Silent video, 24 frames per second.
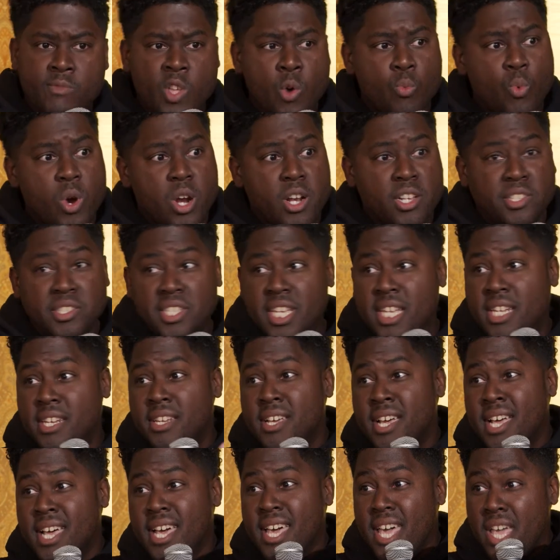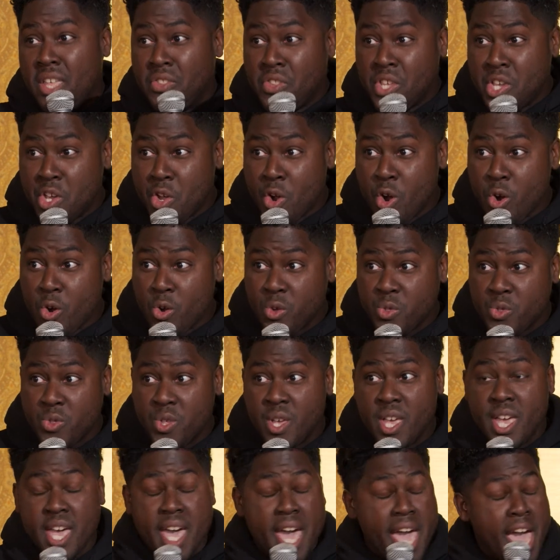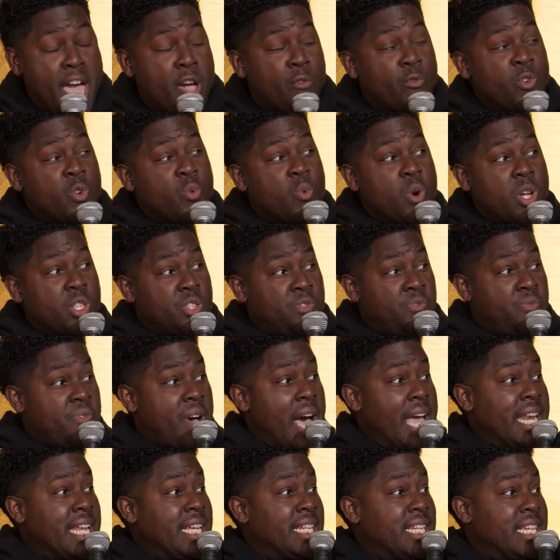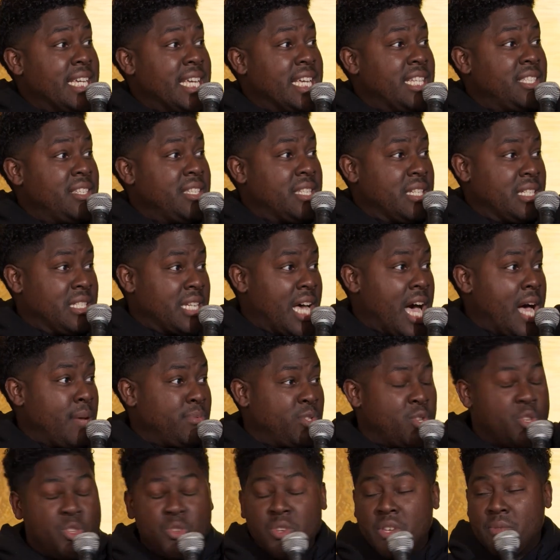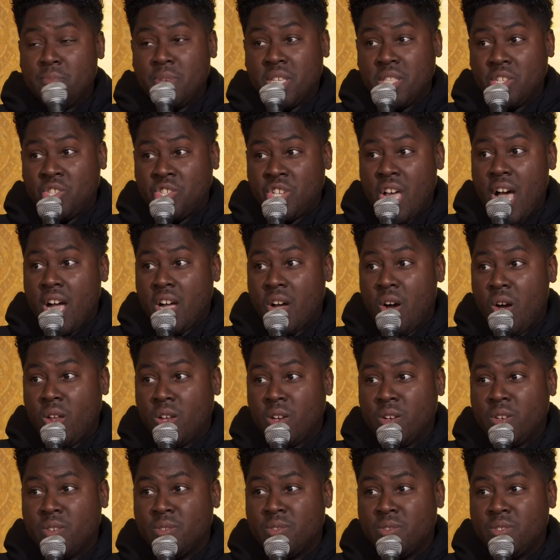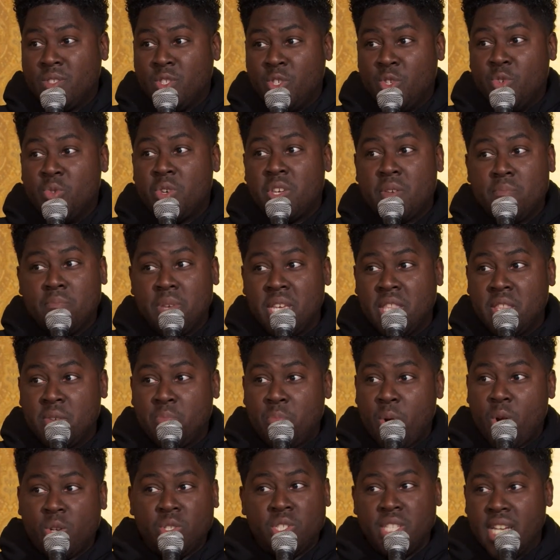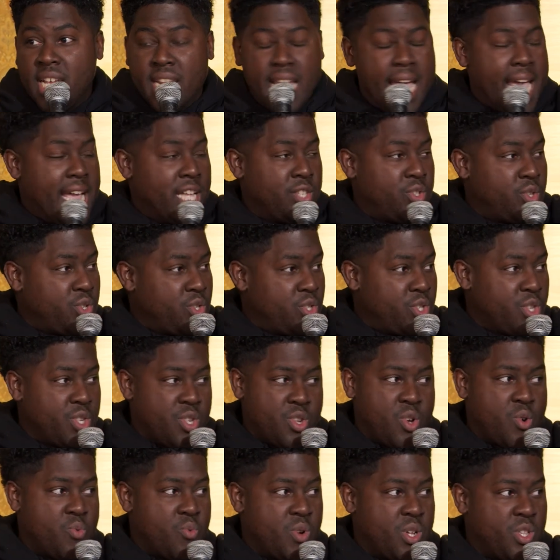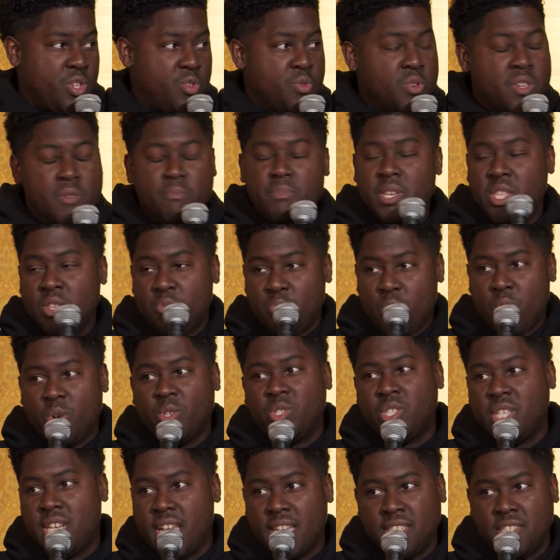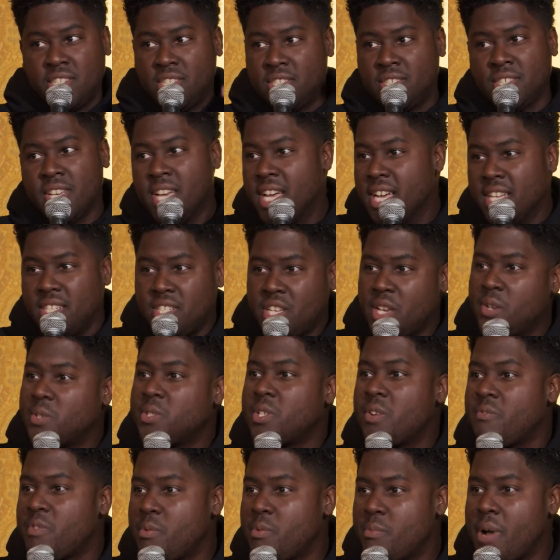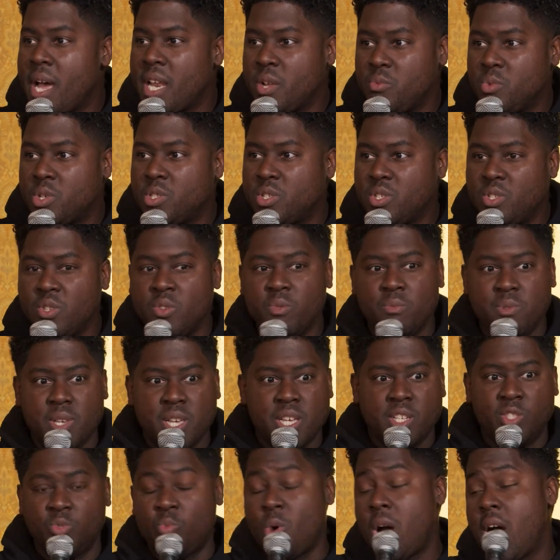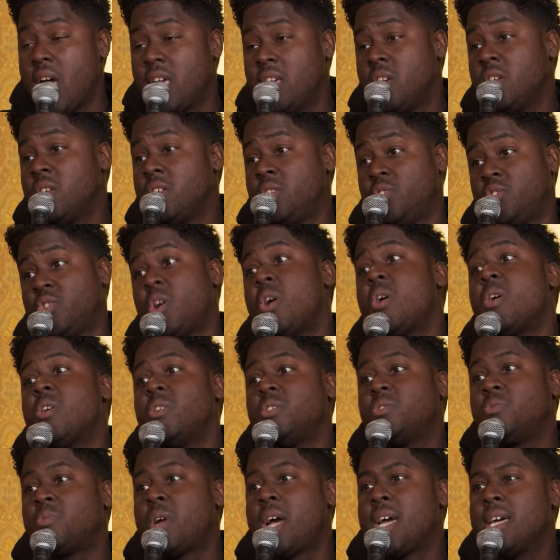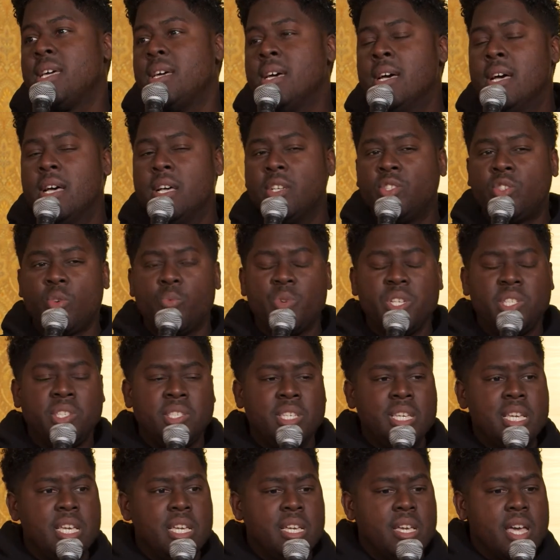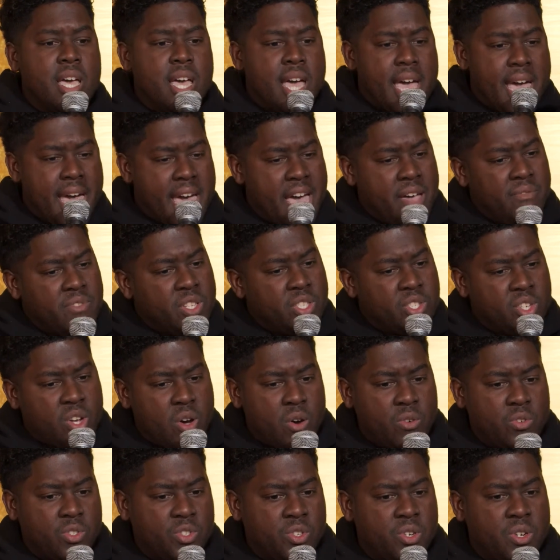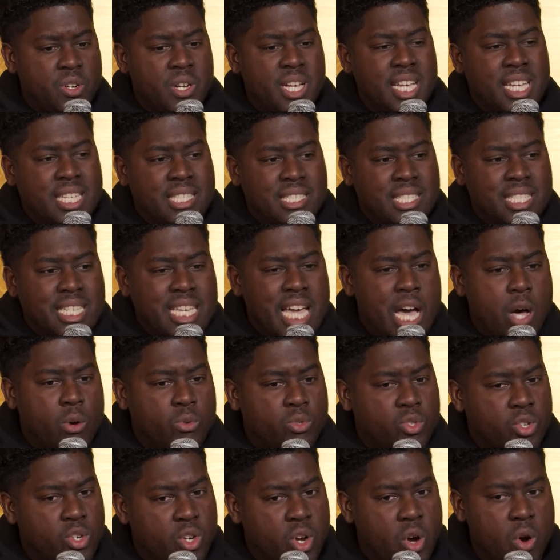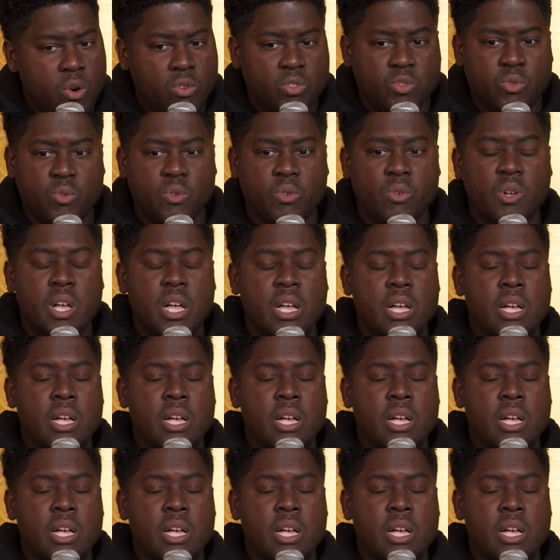Whereas in in the earth, everyone's fighting to get to the top so you can be the shot caller. You can be the person that answers to no one. You can be the person that just tells everybody what to do because why? You're in charge, right? So we see heaven's culture is countercultural